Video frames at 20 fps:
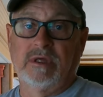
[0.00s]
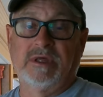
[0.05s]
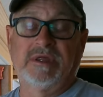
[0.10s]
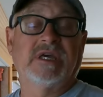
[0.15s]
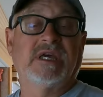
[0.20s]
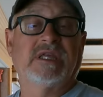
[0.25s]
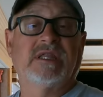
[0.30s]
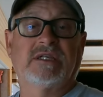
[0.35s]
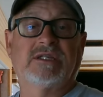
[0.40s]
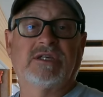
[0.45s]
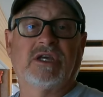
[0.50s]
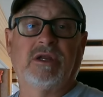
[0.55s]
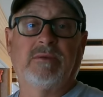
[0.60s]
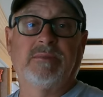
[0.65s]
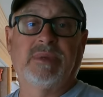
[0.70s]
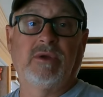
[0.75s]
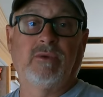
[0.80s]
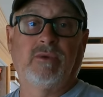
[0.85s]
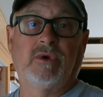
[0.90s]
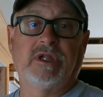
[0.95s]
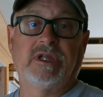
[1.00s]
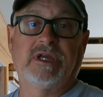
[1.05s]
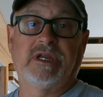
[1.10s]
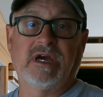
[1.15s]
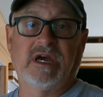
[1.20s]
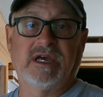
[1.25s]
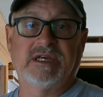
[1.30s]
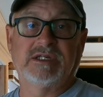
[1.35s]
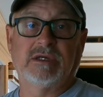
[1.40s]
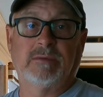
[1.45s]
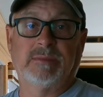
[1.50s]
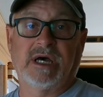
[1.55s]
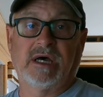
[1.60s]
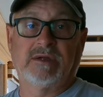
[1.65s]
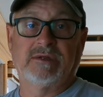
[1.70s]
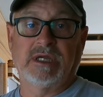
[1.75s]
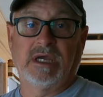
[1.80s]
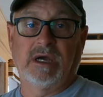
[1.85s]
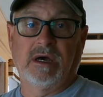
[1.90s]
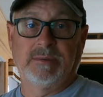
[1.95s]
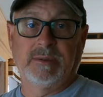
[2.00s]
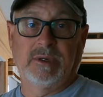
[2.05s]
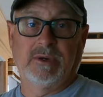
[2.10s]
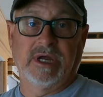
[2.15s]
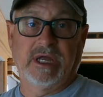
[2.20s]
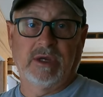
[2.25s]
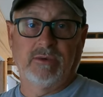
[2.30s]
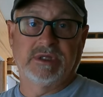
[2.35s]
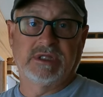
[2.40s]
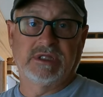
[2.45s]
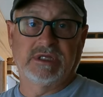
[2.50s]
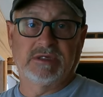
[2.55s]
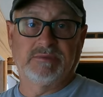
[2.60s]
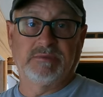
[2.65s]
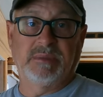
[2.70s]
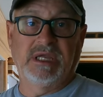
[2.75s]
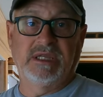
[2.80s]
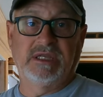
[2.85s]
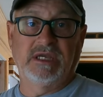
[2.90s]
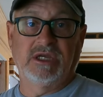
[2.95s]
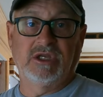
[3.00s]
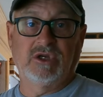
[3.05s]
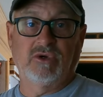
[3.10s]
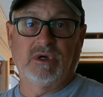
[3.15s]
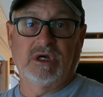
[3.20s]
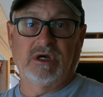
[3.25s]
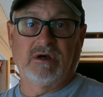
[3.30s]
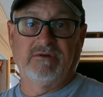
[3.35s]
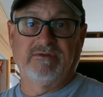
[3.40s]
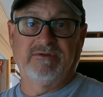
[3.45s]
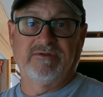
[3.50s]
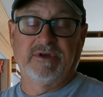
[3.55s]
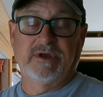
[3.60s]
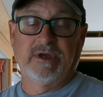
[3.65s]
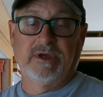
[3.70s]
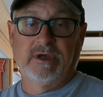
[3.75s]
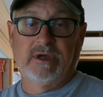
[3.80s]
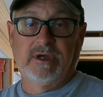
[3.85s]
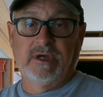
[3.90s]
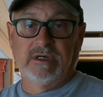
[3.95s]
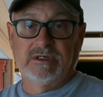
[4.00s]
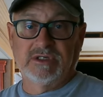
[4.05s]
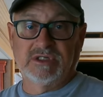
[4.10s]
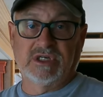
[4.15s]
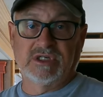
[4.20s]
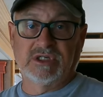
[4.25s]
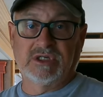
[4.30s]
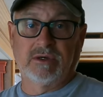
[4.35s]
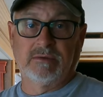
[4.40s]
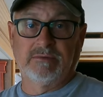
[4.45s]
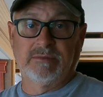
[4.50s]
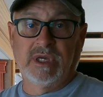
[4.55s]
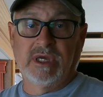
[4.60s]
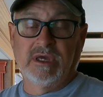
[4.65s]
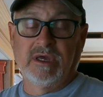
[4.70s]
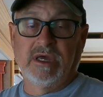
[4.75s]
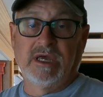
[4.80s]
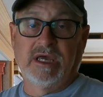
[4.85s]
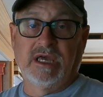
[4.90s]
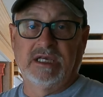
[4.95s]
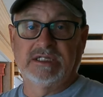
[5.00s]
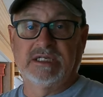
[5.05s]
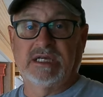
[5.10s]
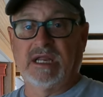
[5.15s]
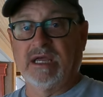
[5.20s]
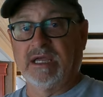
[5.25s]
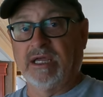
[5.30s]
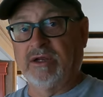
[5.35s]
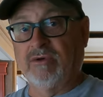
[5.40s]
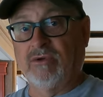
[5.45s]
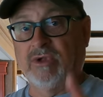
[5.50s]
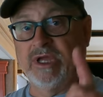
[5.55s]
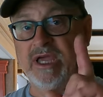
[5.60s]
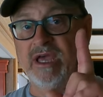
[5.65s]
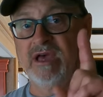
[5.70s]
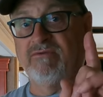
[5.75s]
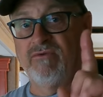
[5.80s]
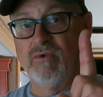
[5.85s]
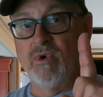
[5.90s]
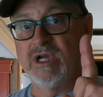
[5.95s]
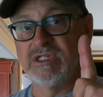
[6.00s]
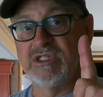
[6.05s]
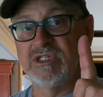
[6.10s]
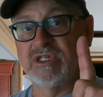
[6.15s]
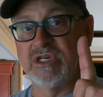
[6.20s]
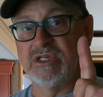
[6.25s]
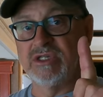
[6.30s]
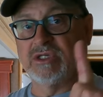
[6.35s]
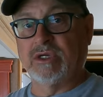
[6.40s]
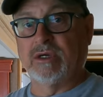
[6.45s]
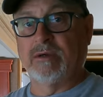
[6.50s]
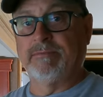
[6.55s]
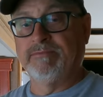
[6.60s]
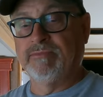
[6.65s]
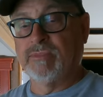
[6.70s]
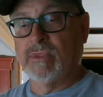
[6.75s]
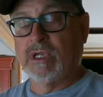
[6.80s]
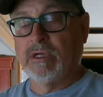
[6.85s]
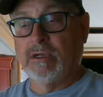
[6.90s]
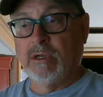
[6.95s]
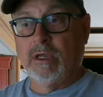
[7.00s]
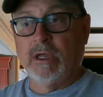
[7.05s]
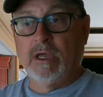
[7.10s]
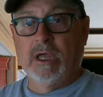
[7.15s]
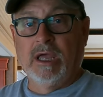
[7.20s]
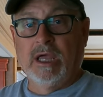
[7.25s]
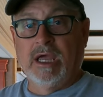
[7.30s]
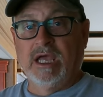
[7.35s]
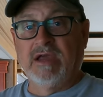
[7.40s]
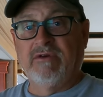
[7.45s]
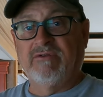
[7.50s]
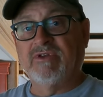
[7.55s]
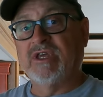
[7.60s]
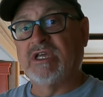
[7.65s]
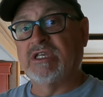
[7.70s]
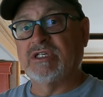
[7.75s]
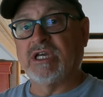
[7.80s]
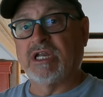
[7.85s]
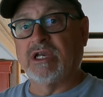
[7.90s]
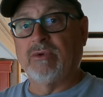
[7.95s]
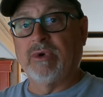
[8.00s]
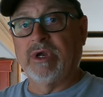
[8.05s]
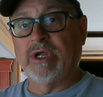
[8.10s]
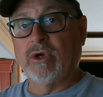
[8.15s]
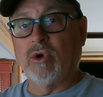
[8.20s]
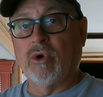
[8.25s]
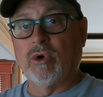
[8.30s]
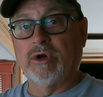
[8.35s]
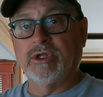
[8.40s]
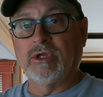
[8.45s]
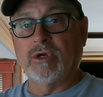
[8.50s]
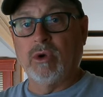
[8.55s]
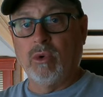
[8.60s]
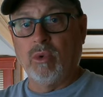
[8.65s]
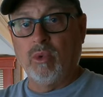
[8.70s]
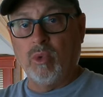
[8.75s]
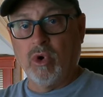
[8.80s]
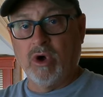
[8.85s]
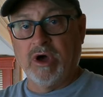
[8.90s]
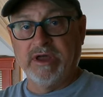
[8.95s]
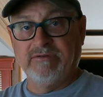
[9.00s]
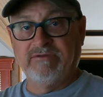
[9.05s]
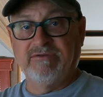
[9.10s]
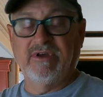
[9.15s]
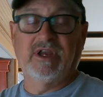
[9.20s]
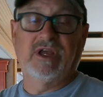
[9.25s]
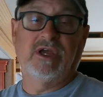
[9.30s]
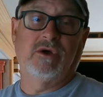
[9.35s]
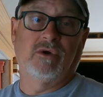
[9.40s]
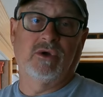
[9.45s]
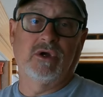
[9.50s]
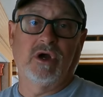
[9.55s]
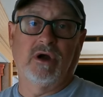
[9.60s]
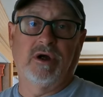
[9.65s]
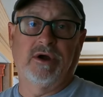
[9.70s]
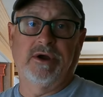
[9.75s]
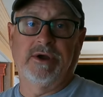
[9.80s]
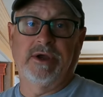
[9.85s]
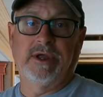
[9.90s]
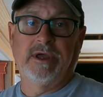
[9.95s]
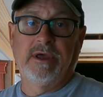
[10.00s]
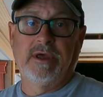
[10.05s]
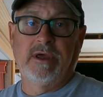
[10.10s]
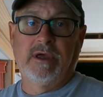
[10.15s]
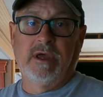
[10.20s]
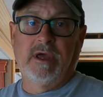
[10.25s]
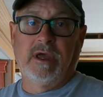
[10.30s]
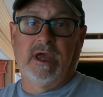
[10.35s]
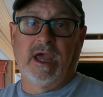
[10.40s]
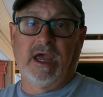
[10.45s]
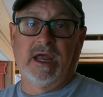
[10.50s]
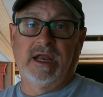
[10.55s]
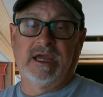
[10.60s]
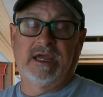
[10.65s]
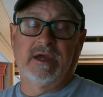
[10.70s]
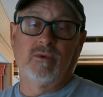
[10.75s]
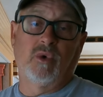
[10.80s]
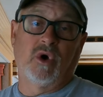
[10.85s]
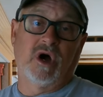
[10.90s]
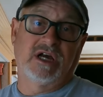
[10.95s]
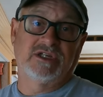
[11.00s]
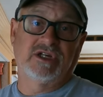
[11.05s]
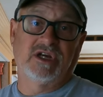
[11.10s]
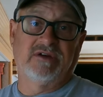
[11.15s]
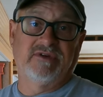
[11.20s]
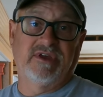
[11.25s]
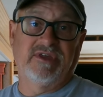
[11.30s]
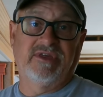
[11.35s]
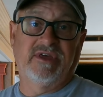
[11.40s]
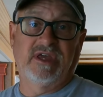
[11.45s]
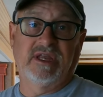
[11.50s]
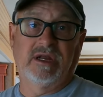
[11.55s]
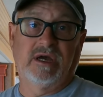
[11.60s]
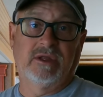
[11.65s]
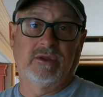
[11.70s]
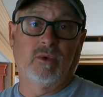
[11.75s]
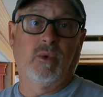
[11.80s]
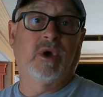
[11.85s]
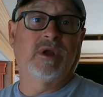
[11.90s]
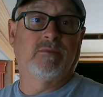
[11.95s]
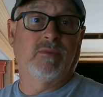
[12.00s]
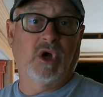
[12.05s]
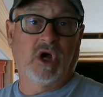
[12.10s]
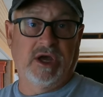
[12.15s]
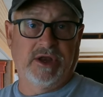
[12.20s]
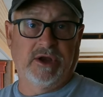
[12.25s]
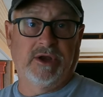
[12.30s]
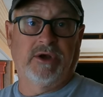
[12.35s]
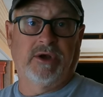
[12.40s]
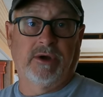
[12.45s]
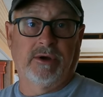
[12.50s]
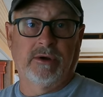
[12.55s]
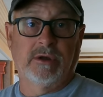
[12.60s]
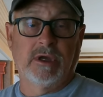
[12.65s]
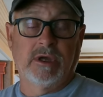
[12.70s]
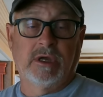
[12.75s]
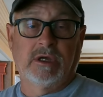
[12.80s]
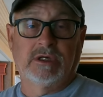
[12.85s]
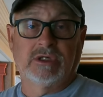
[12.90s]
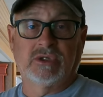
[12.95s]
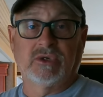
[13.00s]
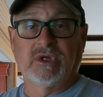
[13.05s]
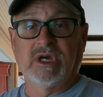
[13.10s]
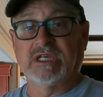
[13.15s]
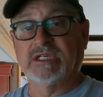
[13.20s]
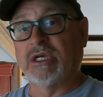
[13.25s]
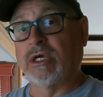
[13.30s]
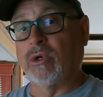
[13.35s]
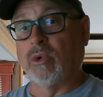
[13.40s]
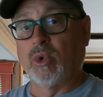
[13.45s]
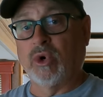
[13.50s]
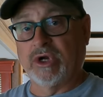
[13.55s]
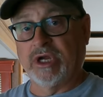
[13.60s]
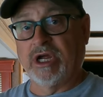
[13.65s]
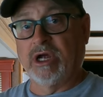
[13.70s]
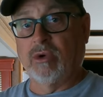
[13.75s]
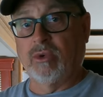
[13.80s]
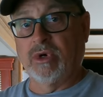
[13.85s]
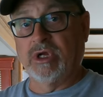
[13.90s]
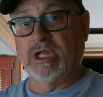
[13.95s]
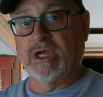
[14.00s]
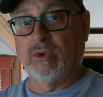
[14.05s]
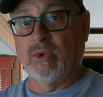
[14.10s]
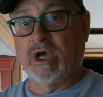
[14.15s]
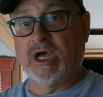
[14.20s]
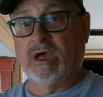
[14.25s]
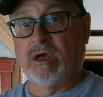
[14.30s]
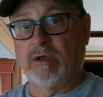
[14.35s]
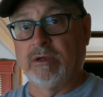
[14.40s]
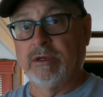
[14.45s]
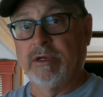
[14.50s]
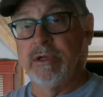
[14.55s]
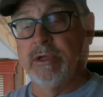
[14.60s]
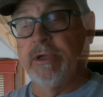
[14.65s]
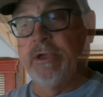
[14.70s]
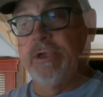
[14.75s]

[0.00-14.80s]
The thing that's going to be really nice about the upgrade with this BT12 system is that I'm going to only have one system. Everything's going to record to one video card, and I can watch everything on the one monitor. So that's going to work out really well.